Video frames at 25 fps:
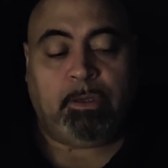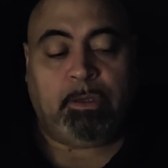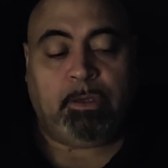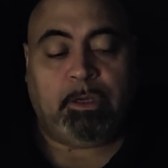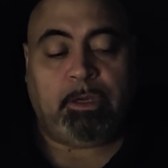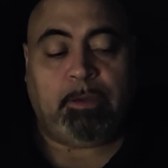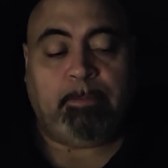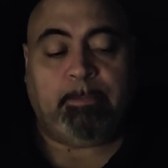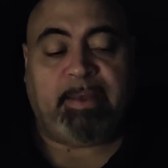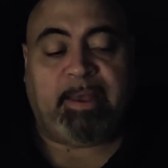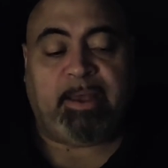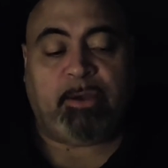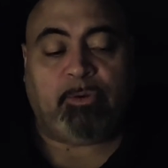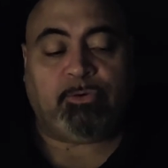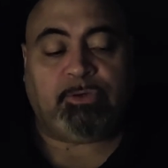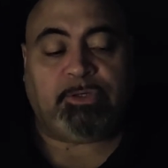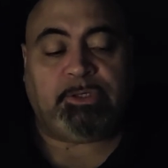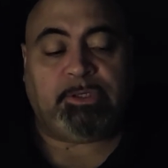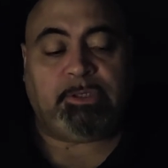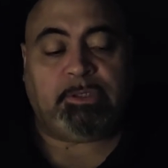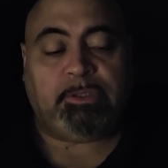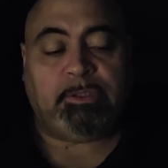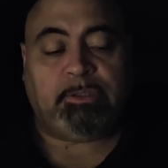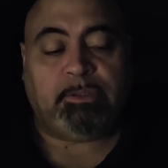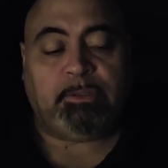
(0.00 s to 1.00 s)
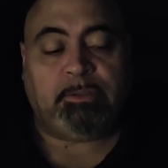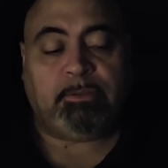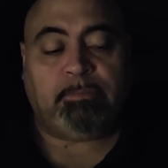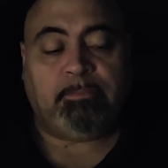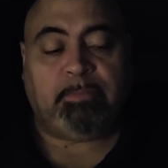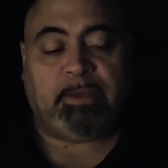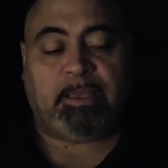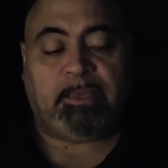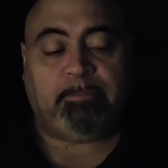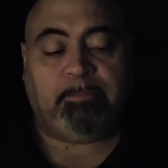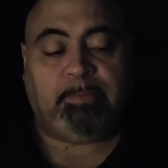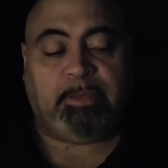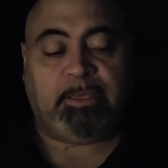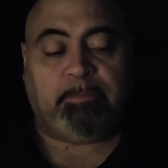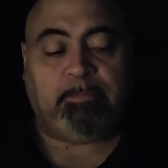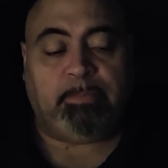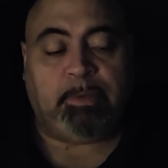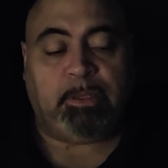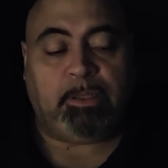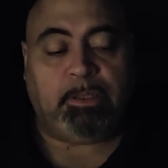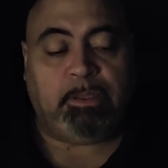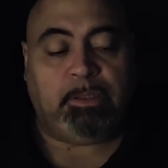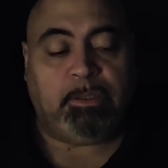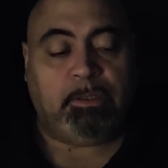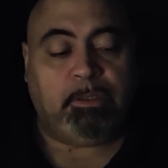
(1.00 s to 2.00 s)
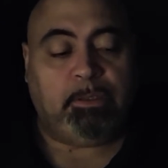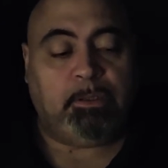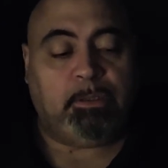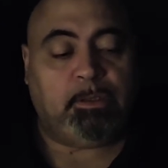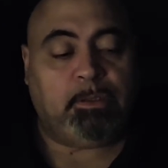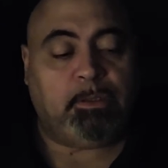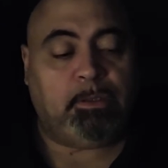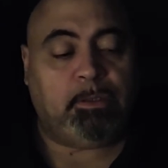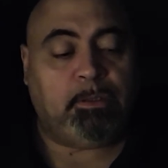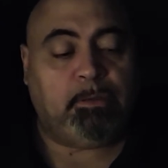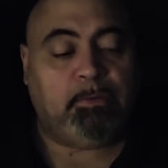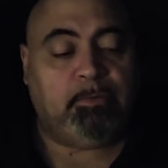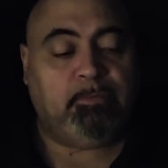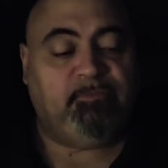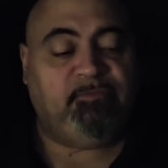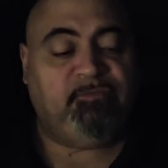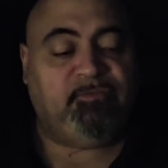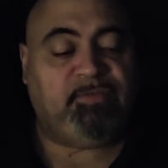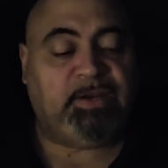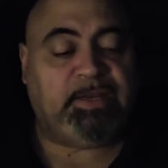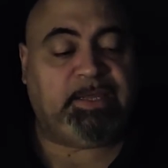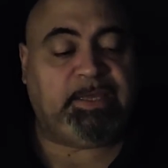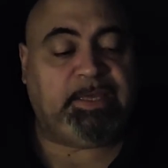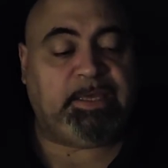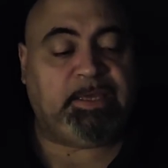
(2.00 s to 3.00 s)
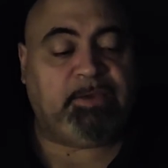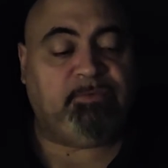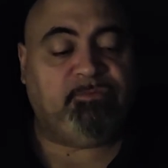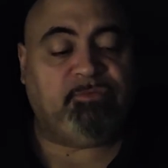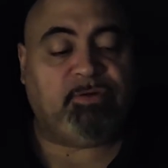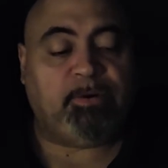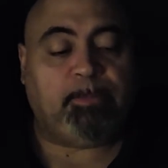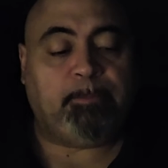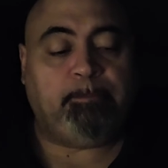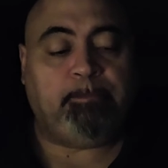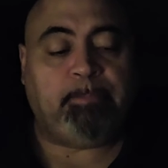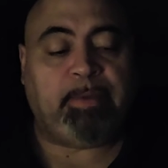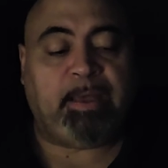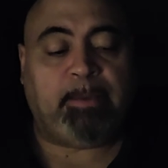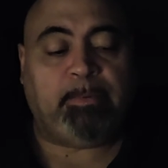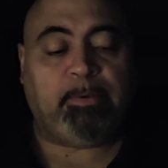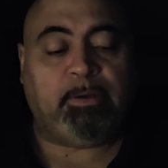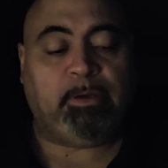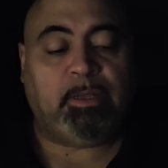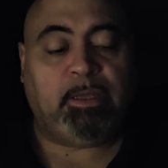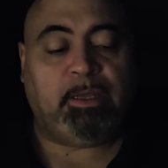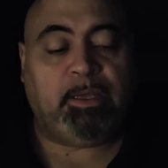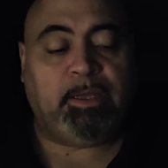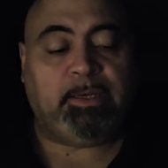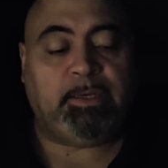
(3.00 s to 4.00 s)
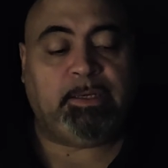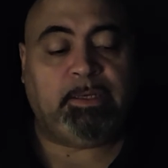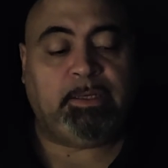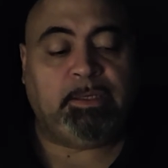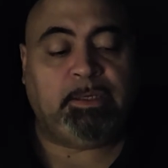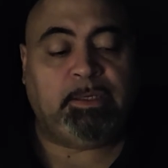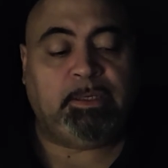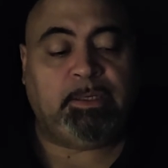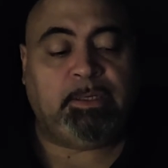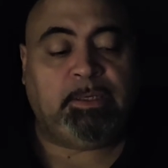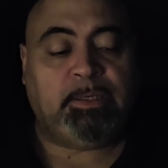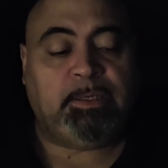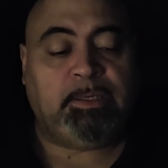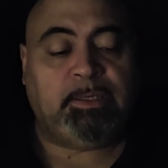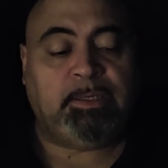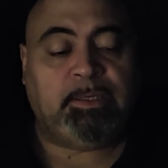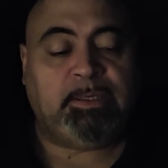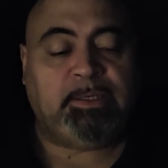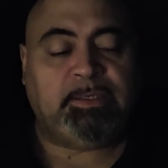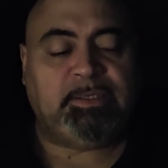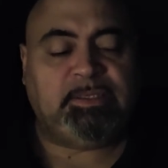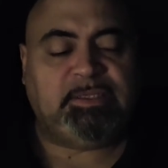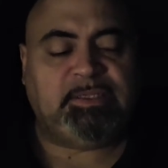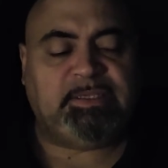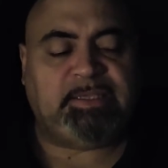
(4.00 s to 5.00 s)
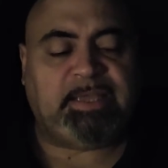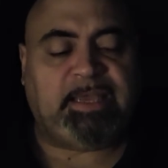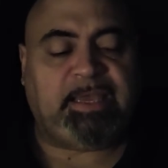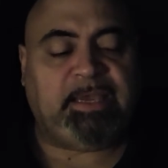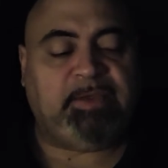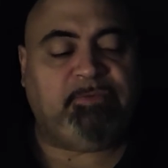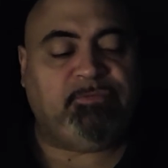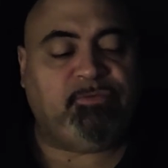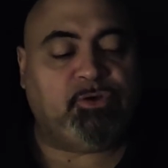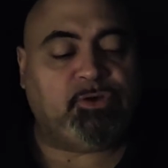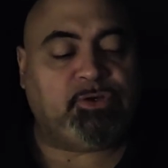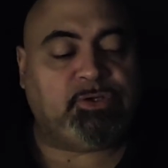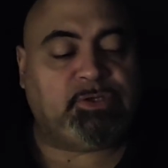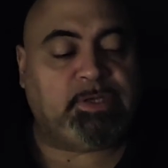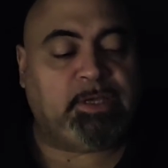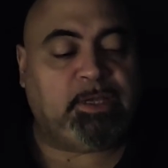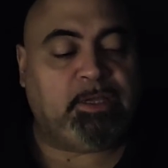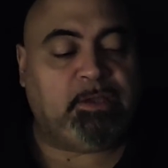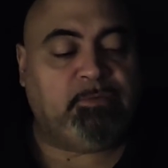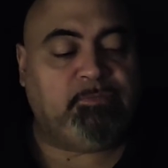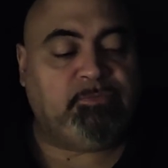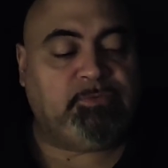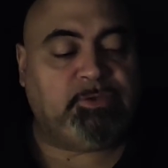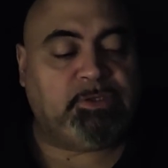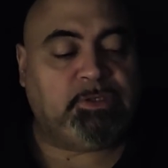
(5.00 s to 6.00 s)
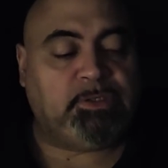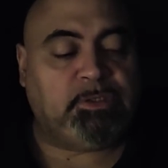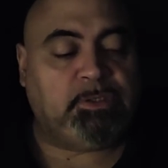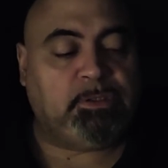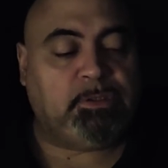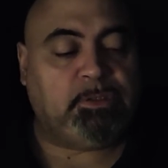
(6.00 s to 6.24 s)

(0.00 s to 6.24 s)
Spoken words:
Come out, my people. Flee from Babylon. Save yourselves.